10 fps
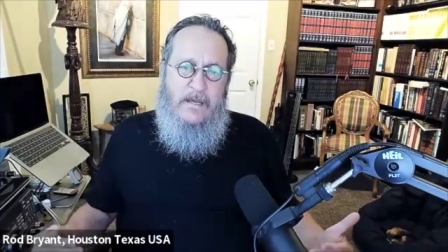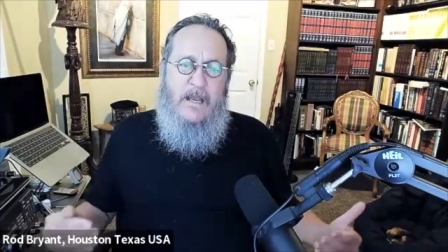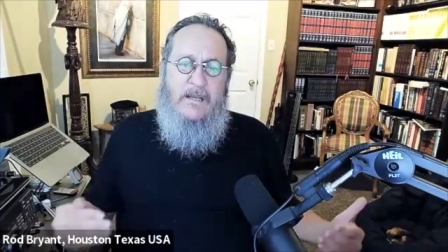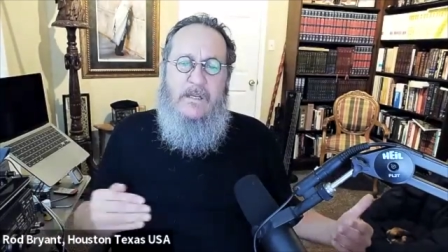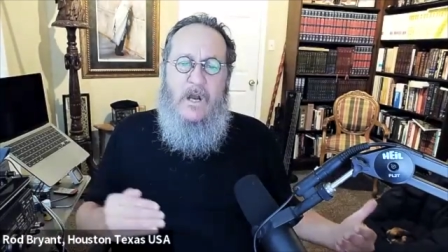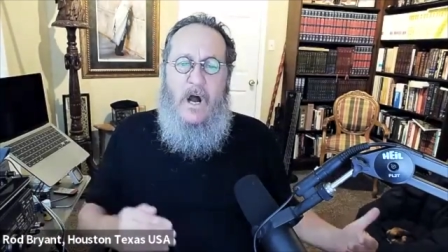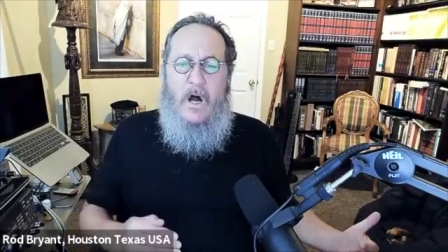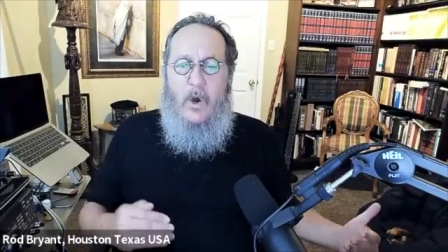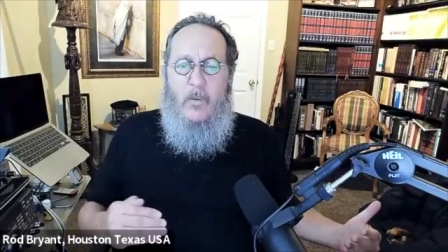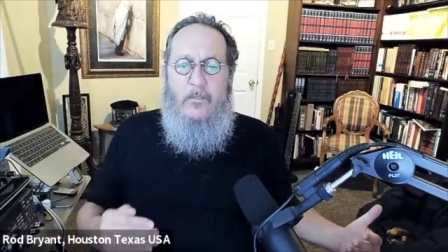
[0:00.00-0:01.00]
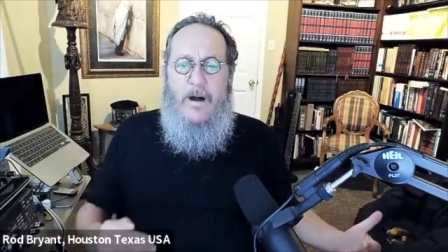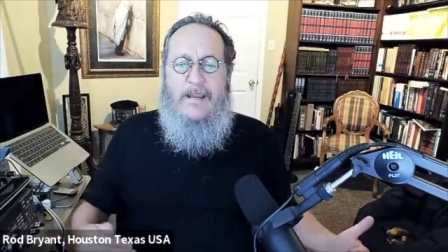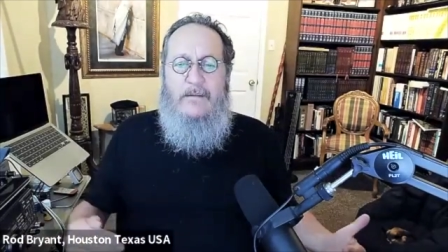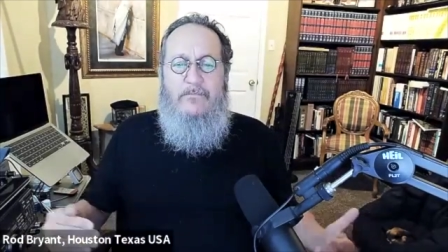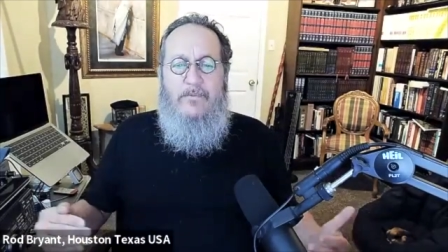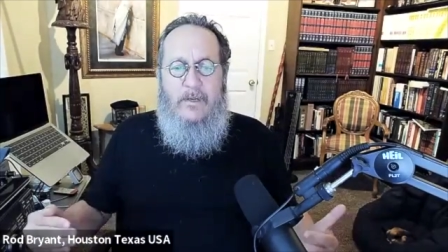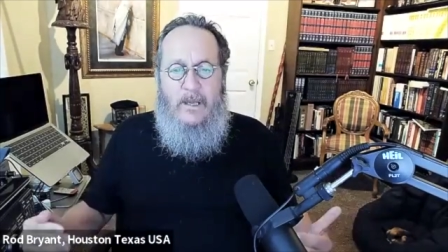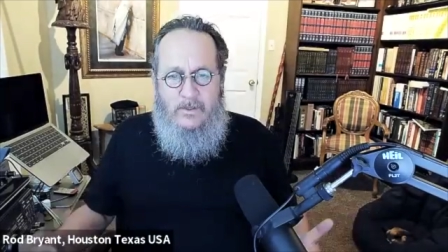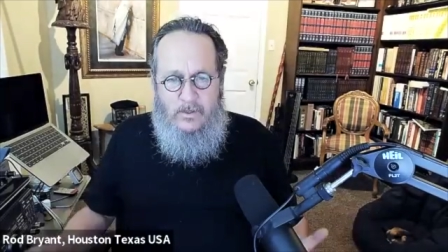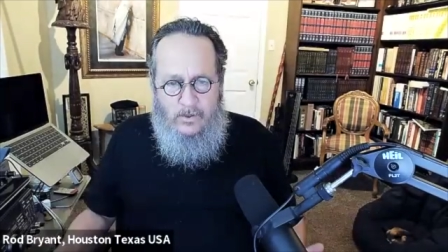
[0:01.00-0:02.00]
and God Almighty
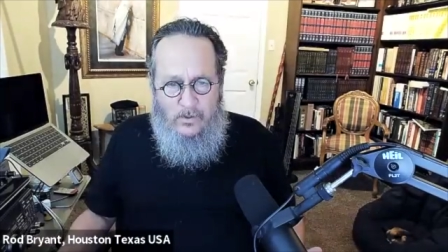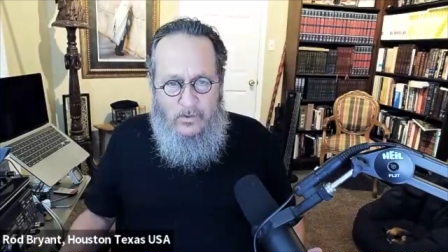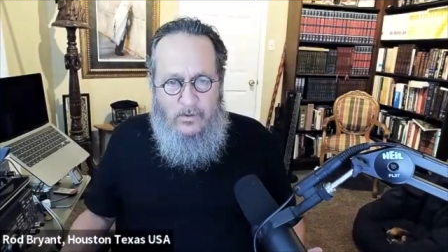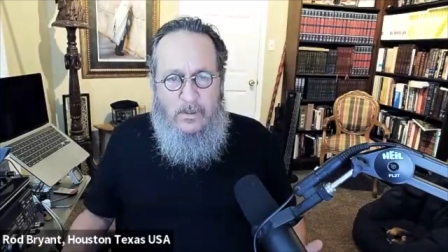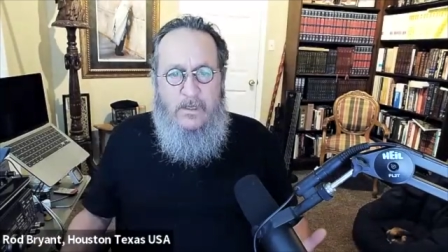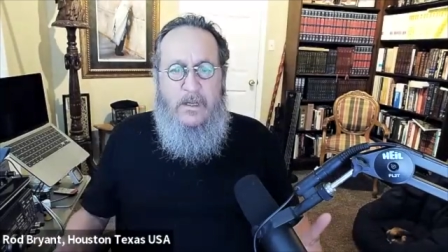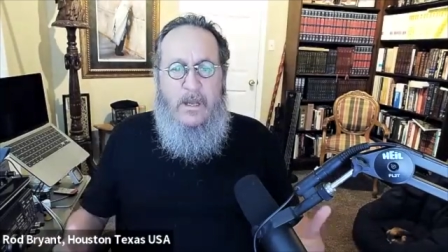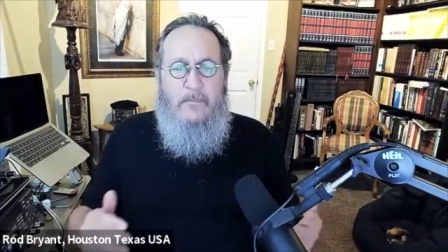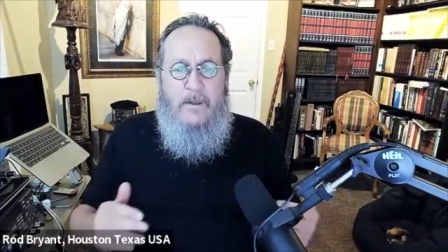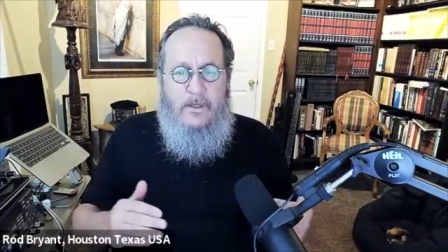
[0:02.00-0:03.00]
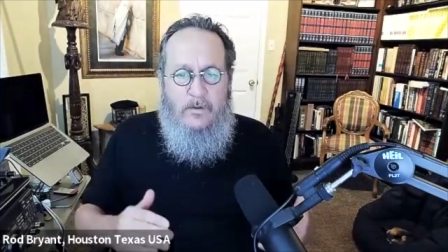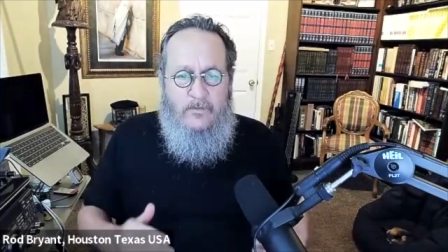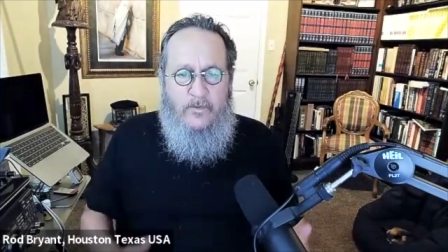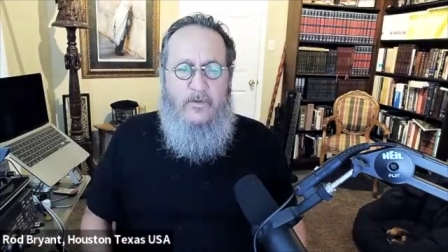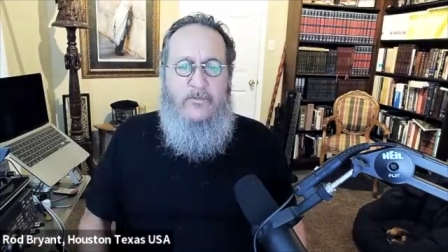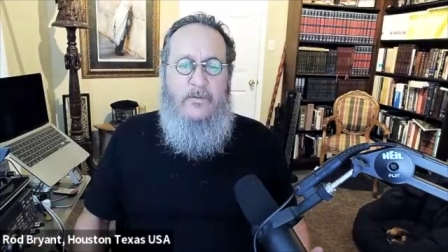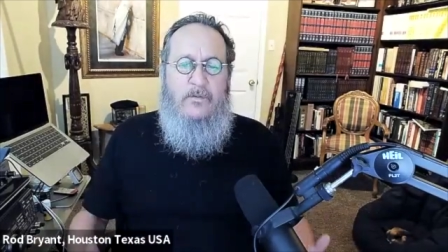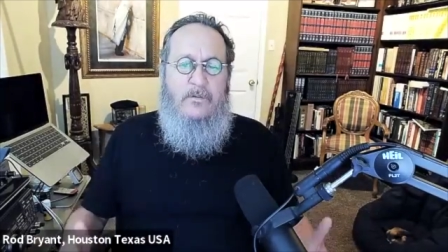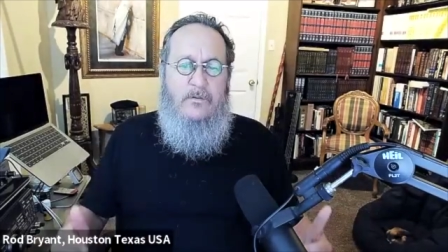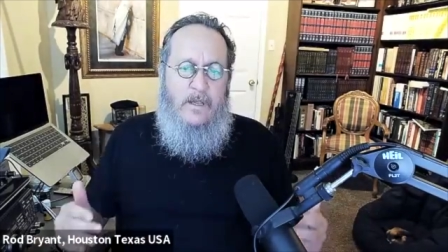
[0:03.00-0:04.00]
bless you and make you
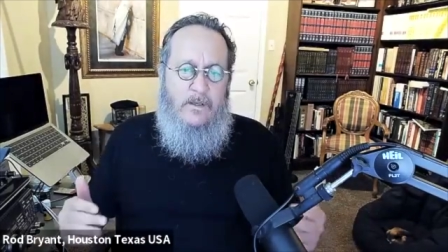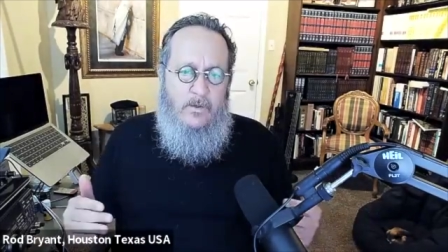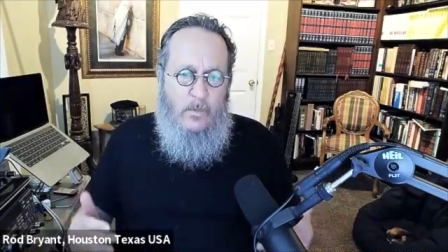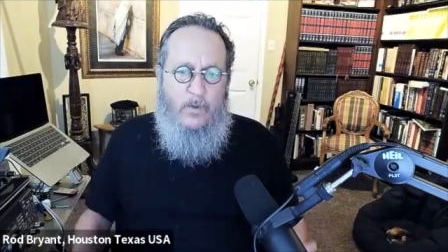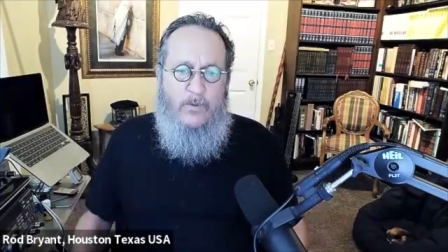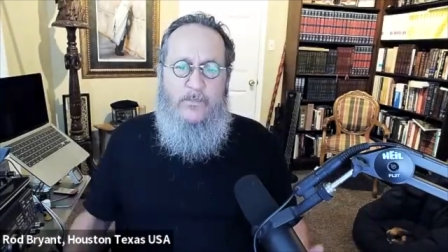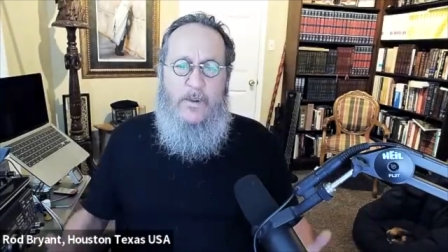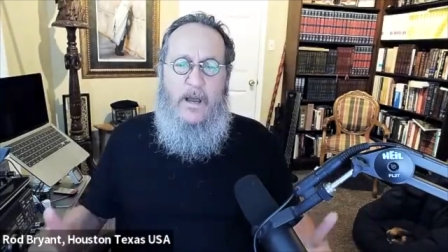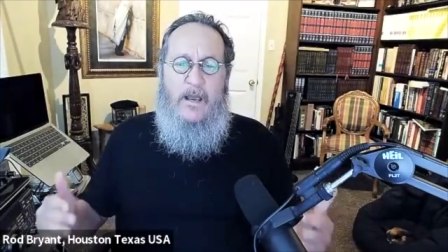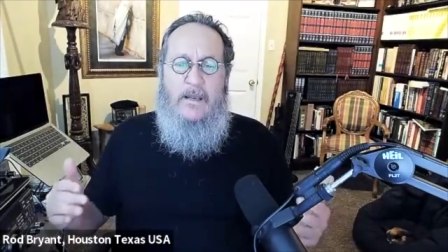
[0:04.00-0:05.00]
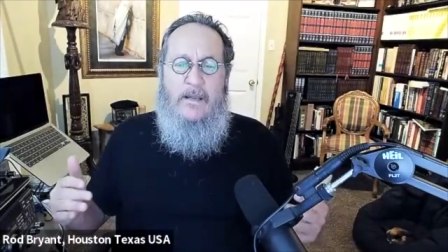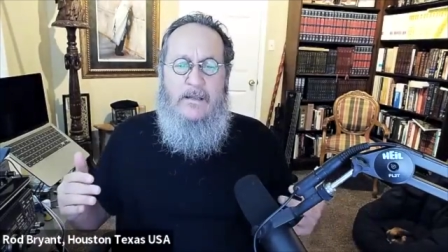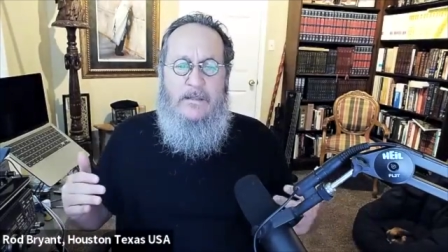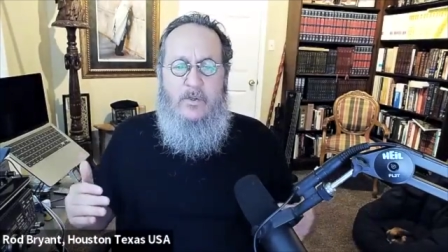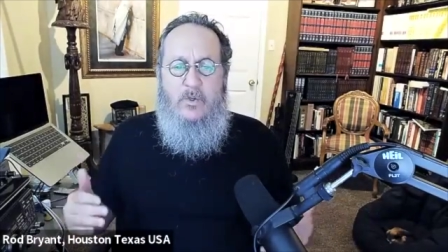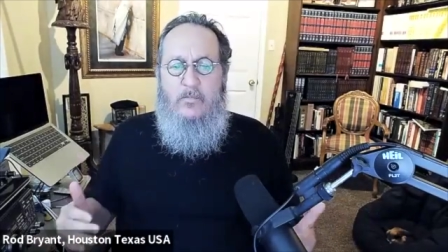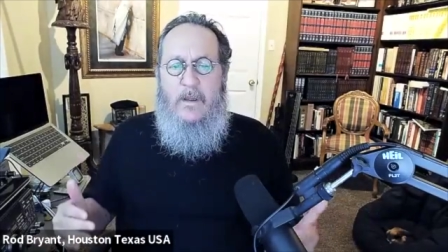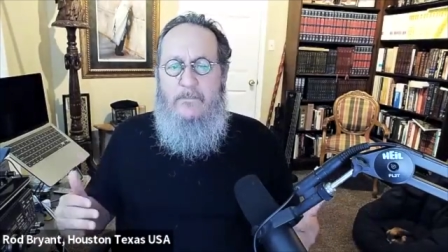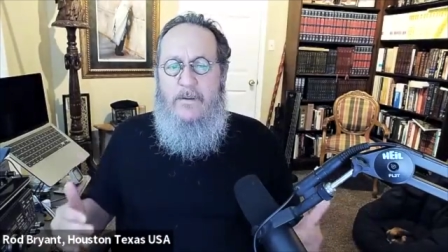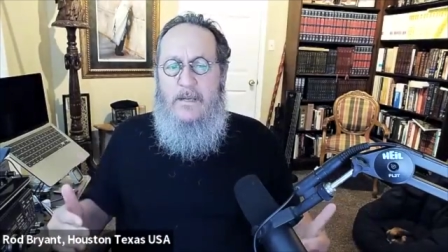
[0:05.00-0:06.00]
fruitful and you multiply that you
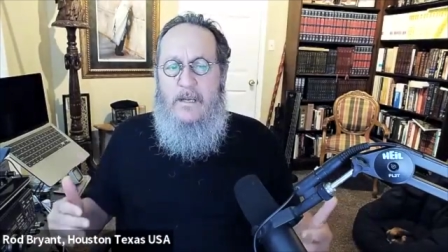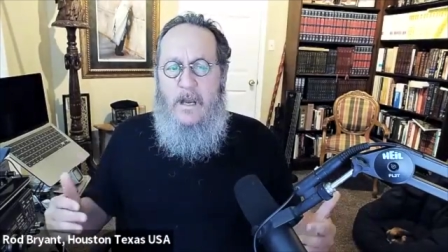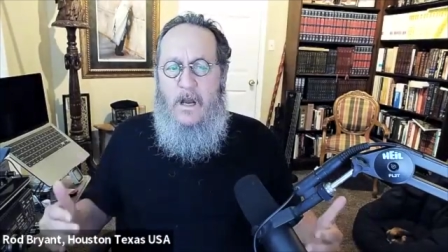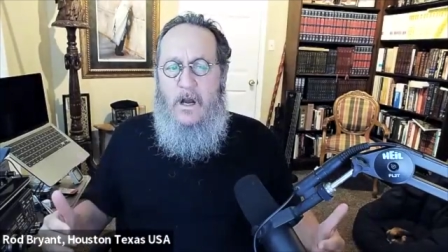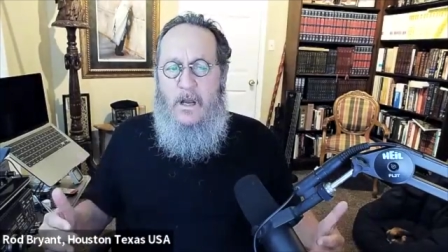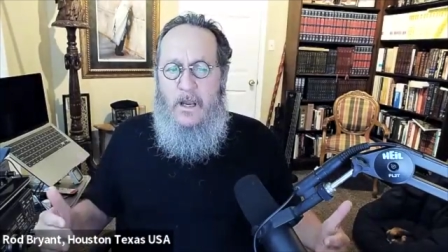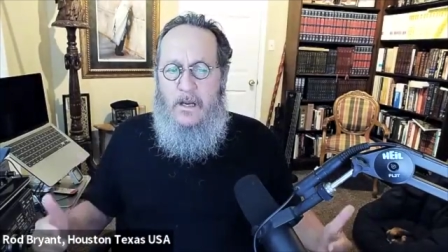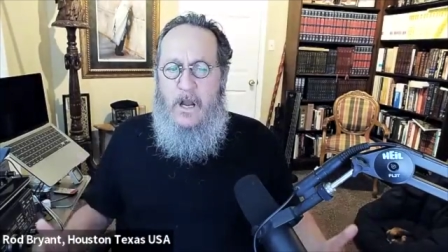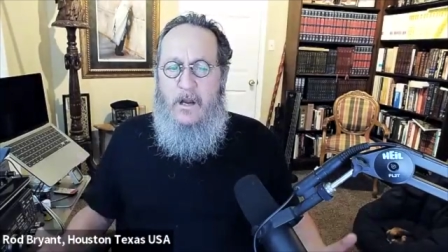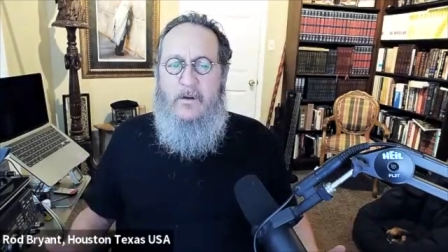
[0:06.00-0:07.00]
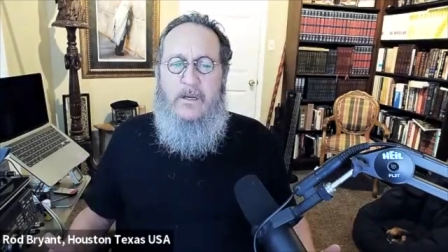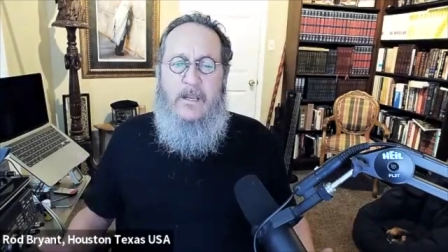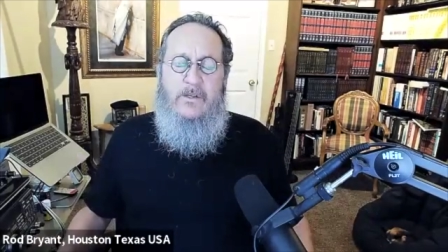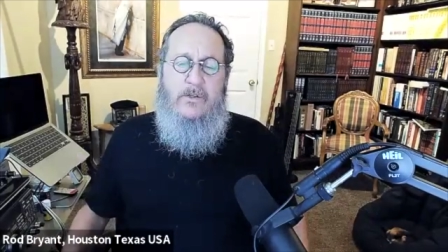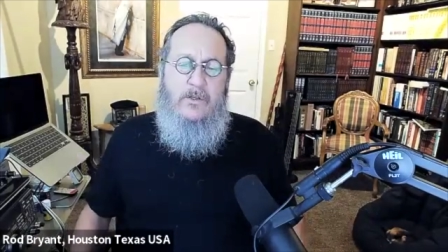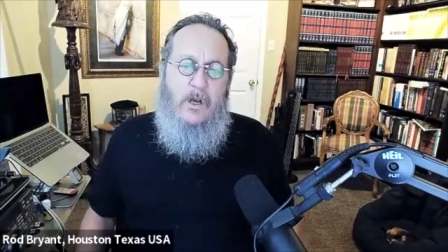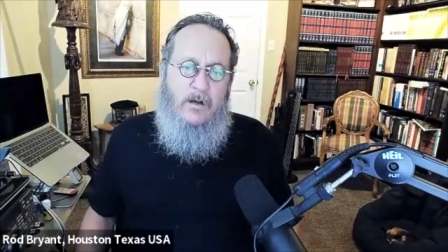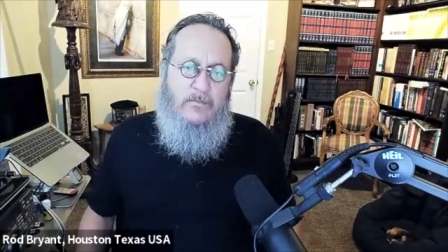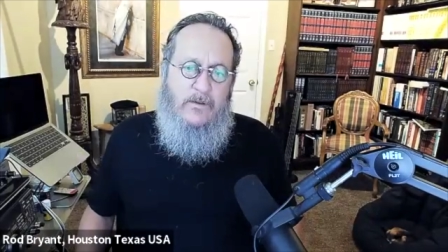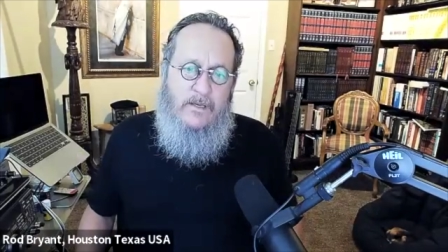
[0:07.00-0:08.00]
may be a, a congregation
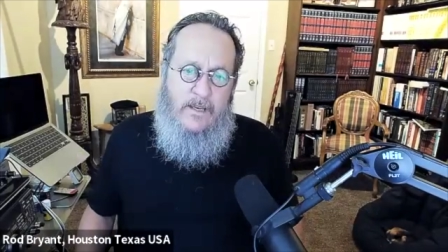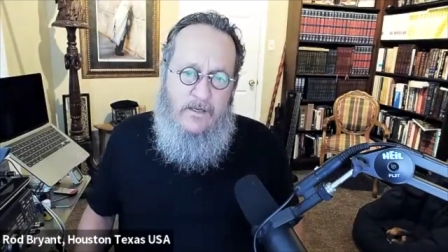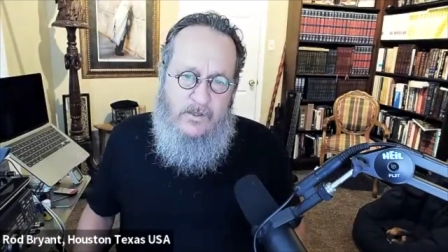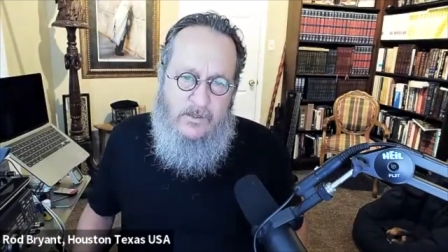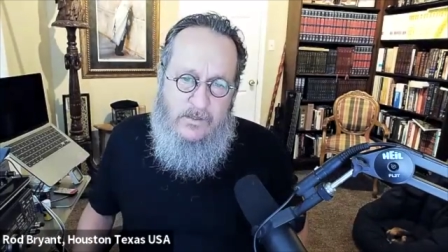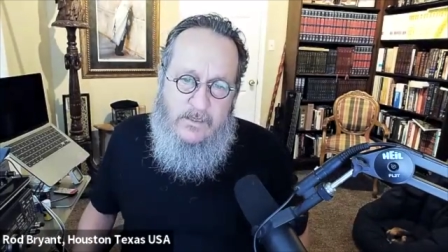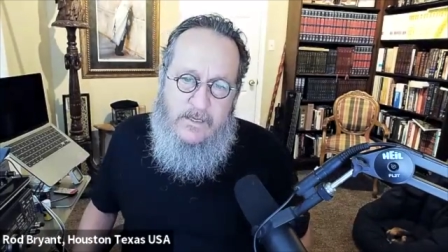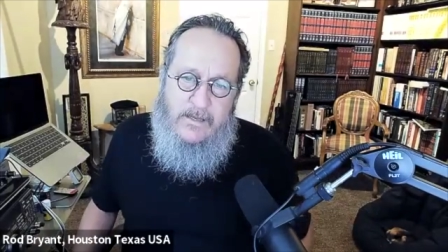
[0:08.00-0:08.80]
of nations